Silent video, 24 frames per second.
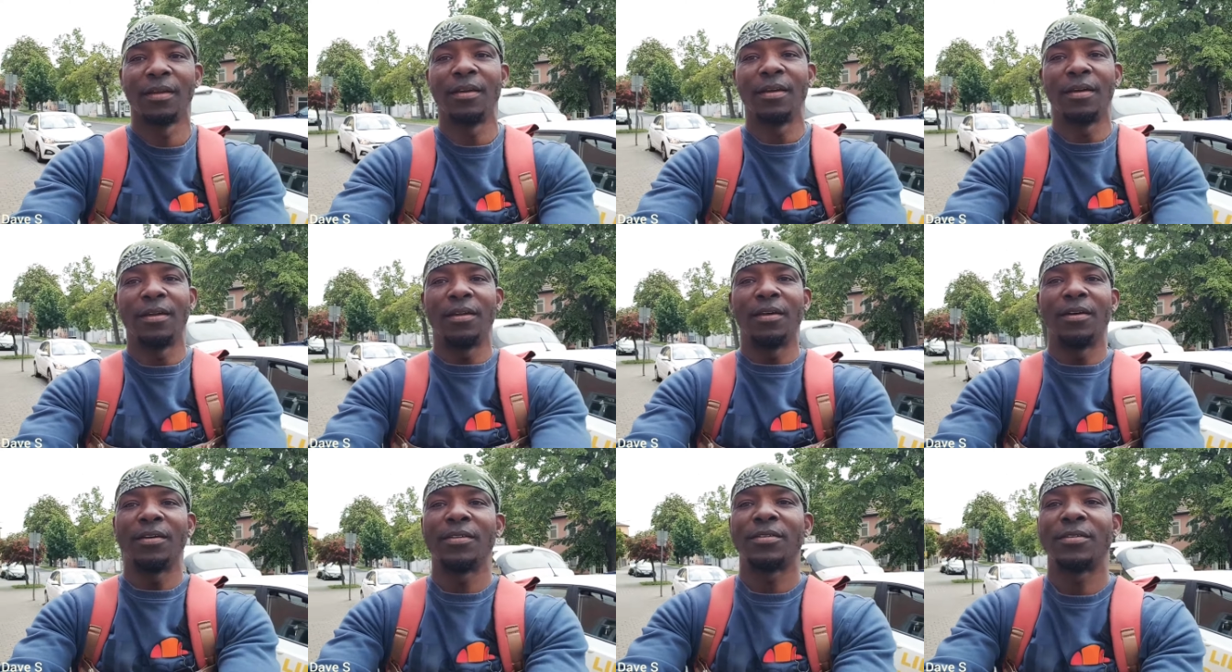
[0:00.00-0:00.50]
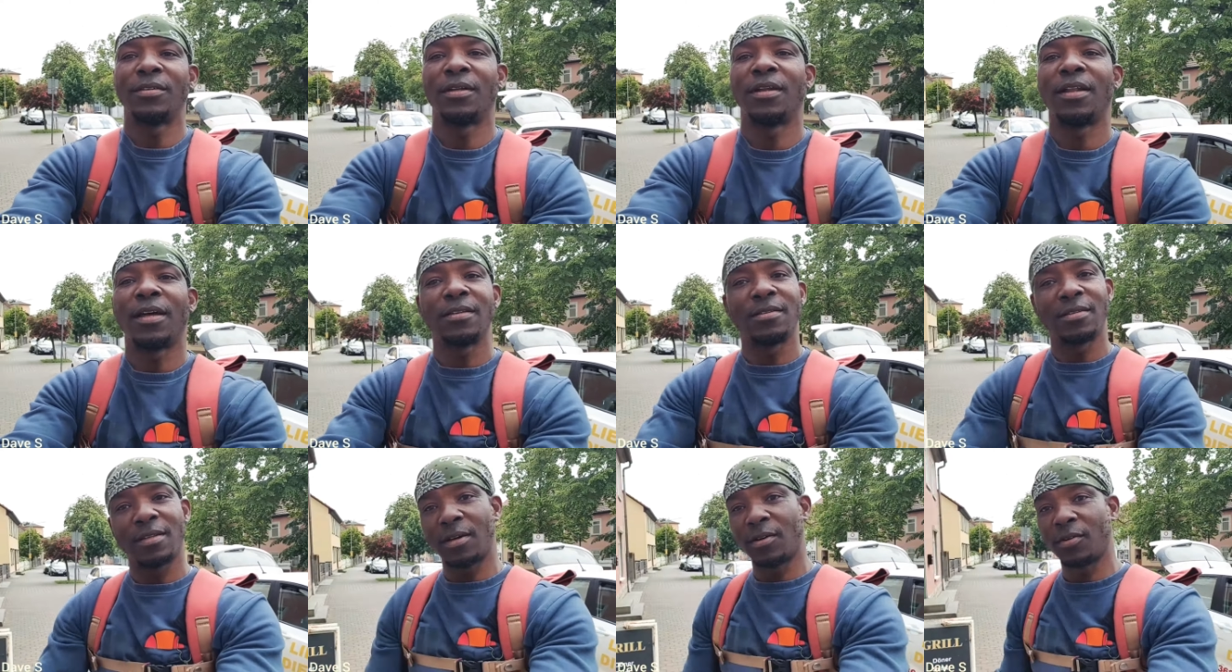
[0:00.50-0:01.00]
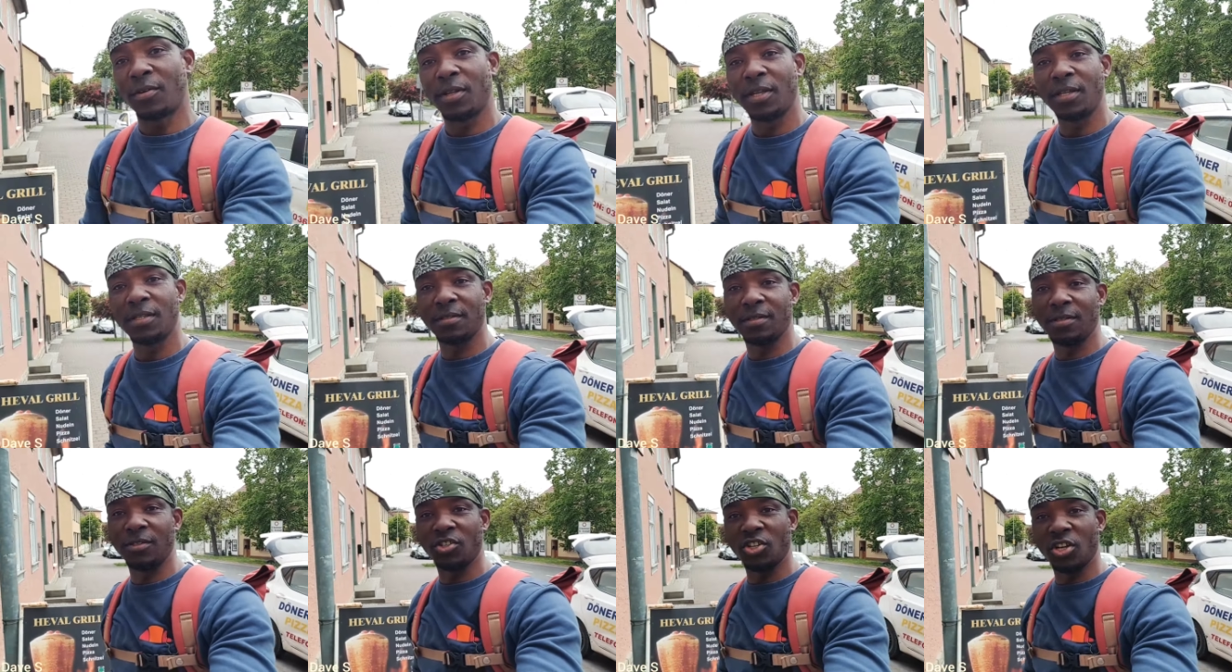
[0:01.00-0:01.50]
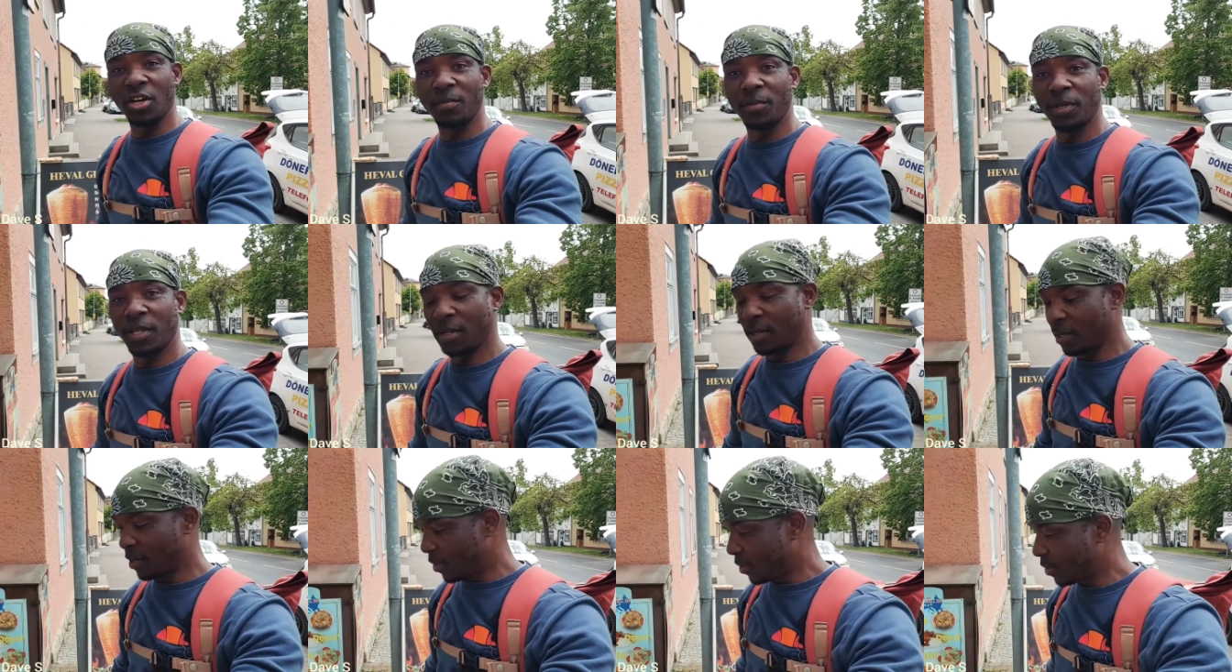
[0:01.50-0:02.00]
you know so that's how it is in germany
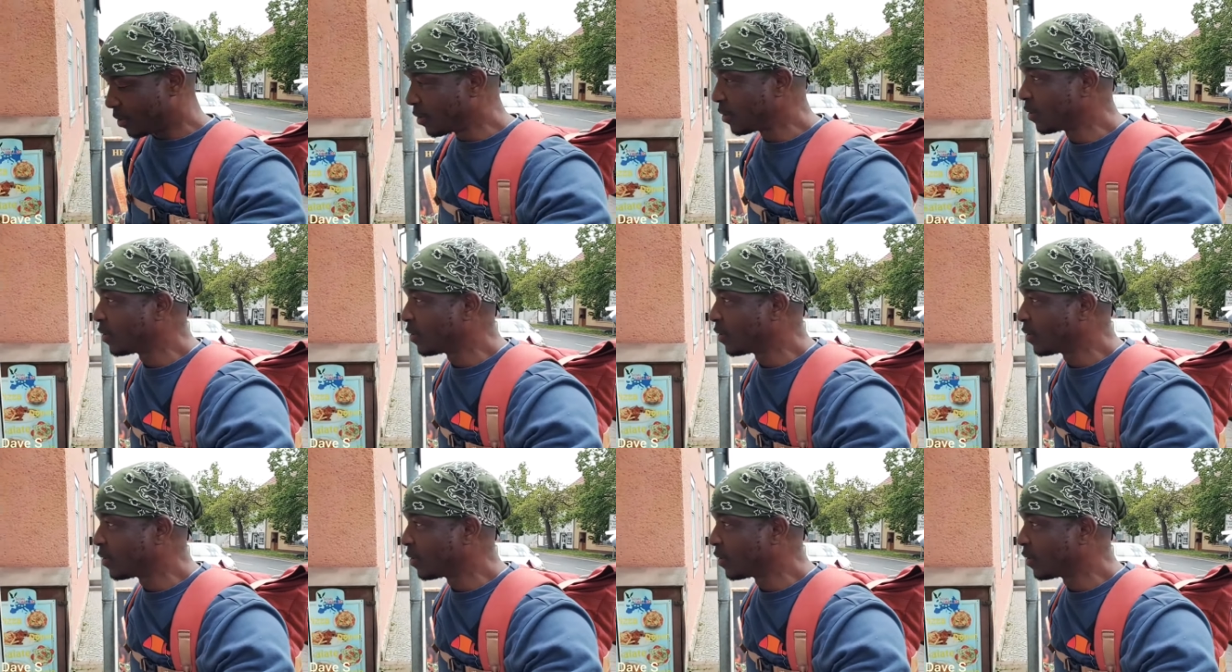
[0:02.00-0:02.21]
here